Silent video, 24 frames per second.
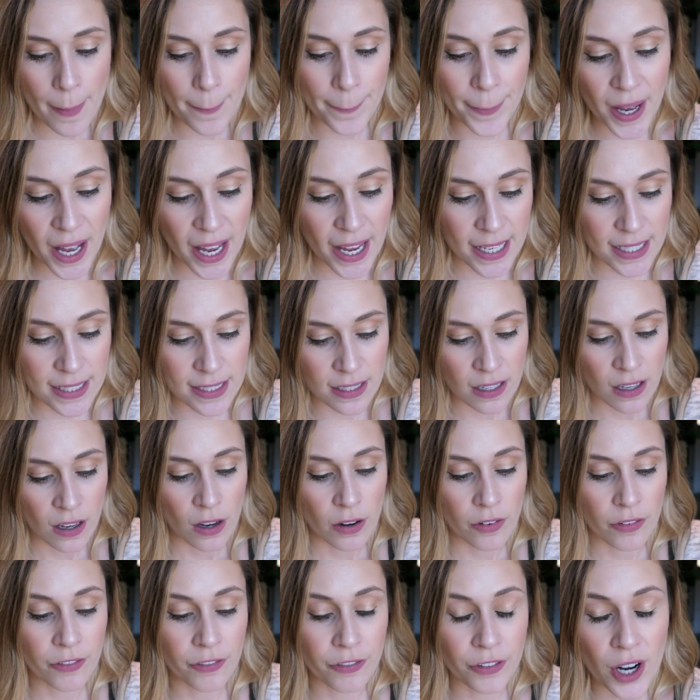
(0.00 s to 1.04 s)
But
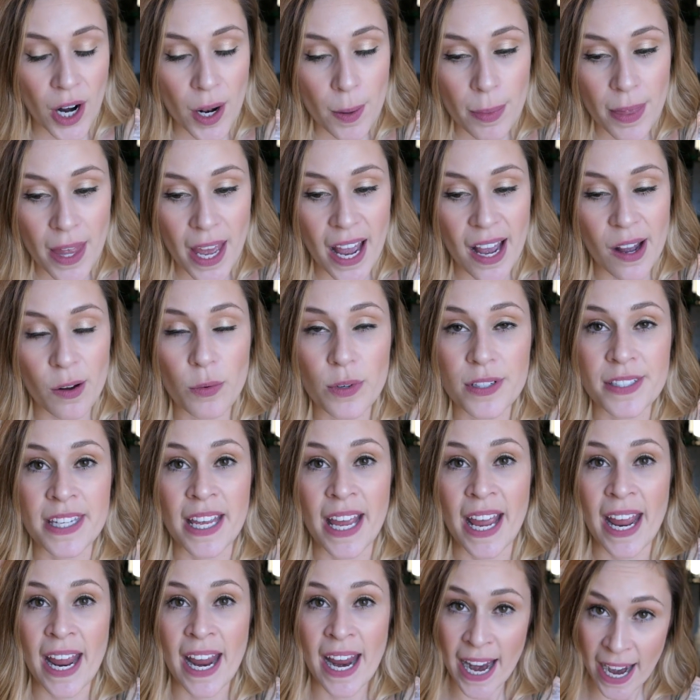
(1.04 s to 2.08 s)
from that was
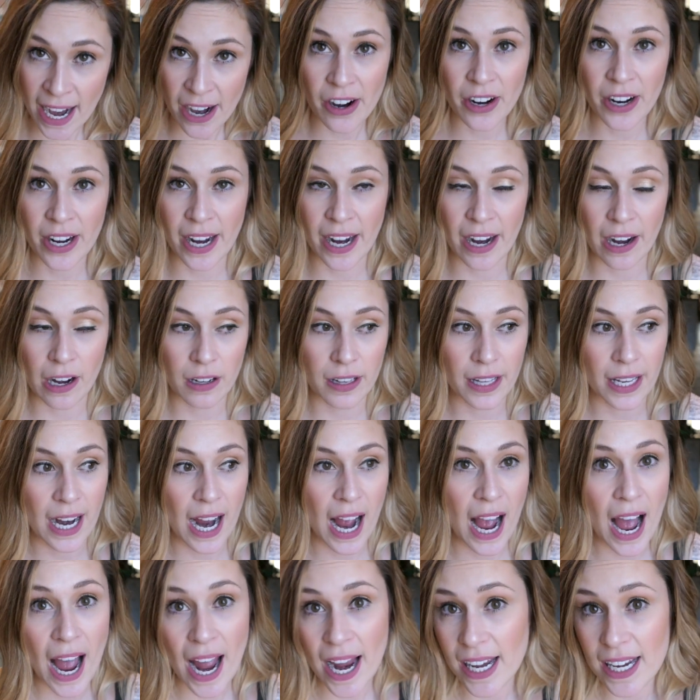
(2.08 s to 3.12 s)
hair care. Like
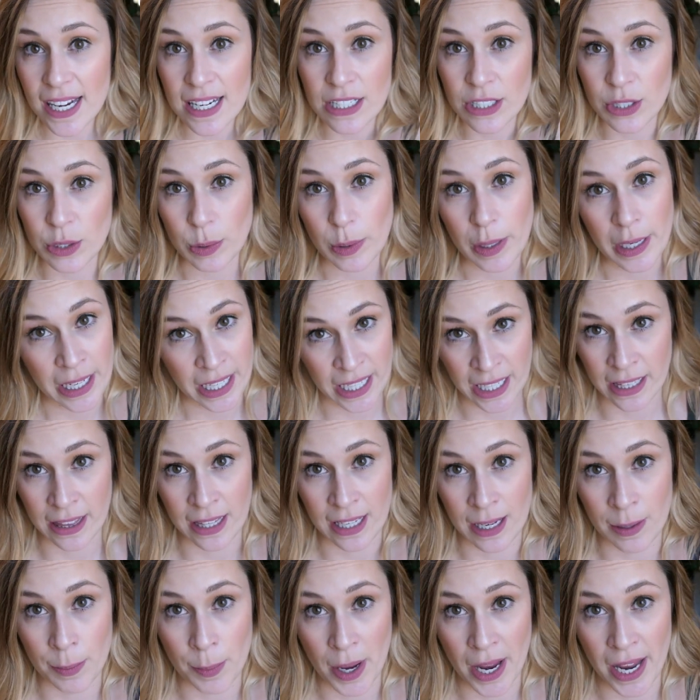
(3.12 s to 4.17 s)
I didn't do
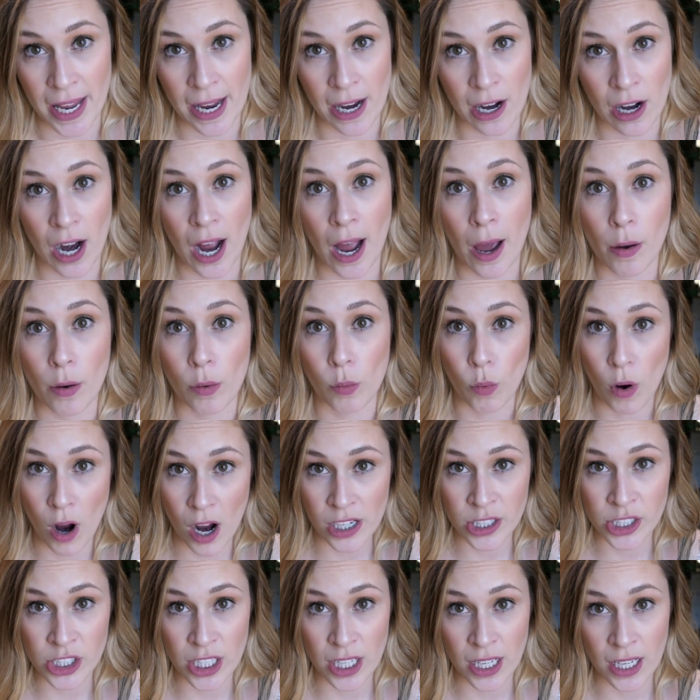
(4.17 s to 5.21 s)
anything in my hair. I would
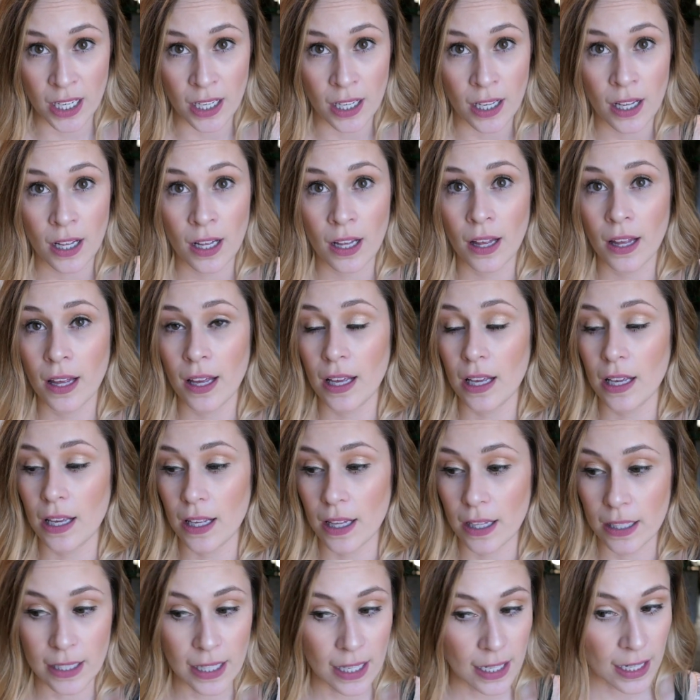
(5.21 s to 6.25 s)
wash it,
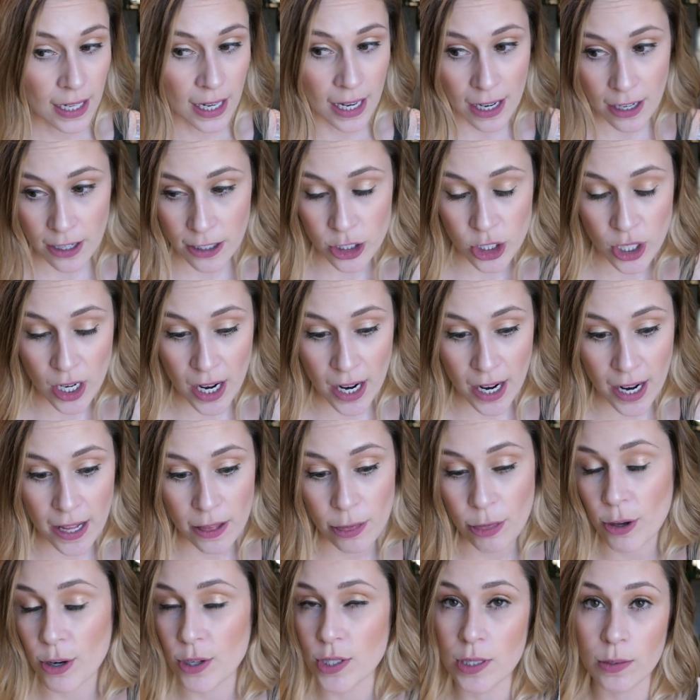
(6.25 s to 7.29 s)
let it air dry,
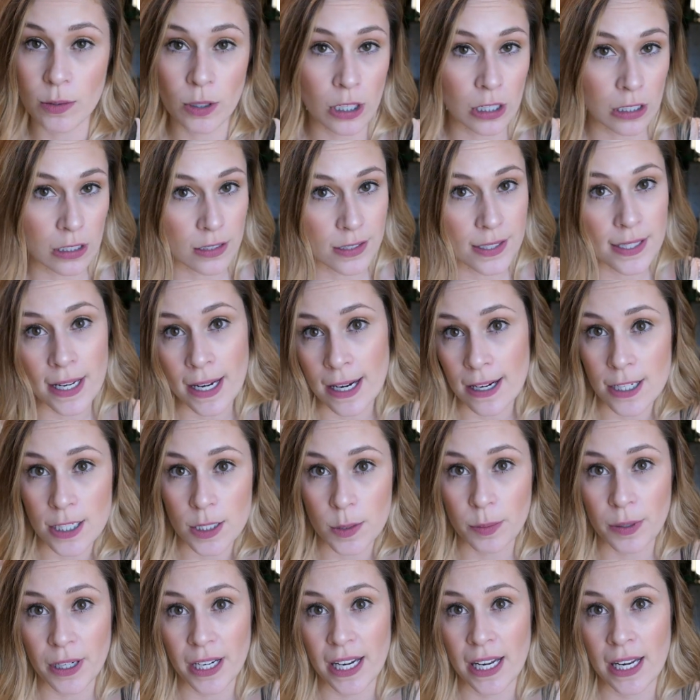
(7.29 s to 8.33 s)
throw some curls and
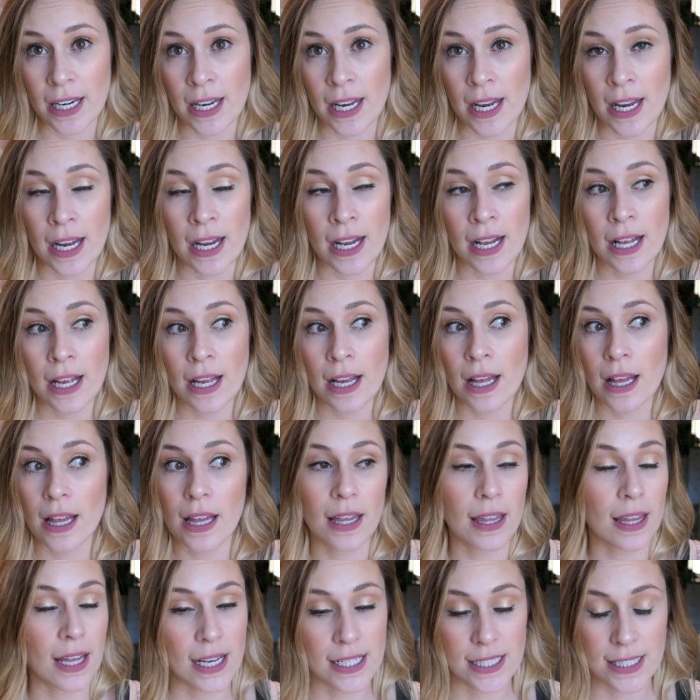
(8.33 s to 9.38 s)
hairspray in it.
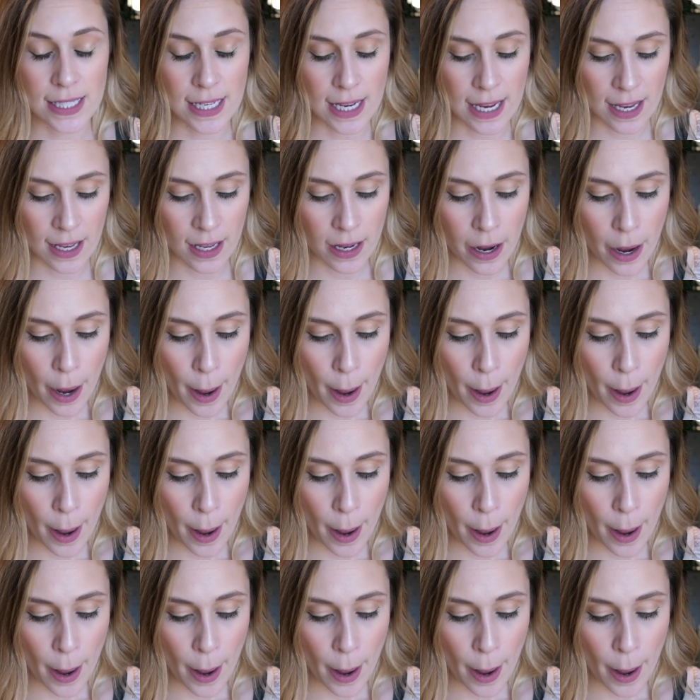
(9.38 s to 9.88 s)
That's it.